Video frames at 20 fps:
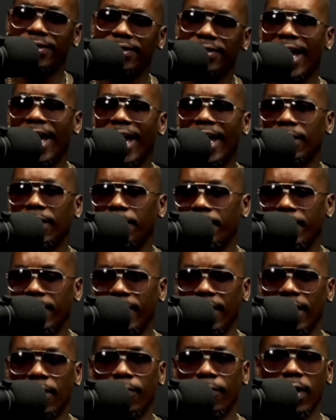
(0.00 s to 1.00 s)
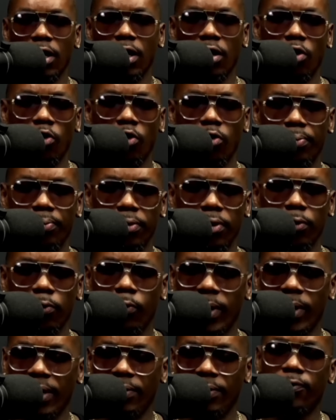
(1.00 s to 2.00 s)
of Tyler Perry, Oprah
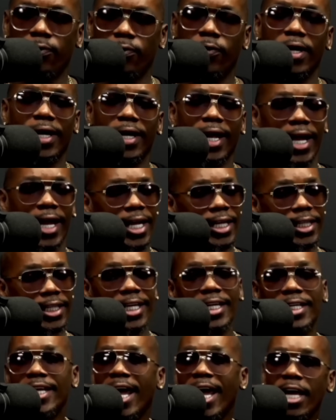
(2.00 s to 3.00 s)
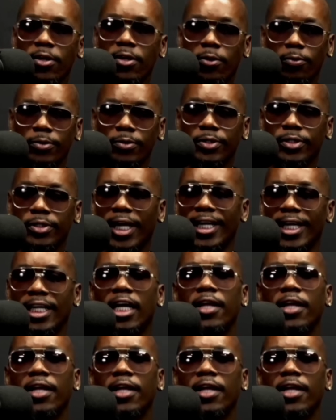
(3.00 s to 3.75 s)
Winfrey, and Lee Daniels, and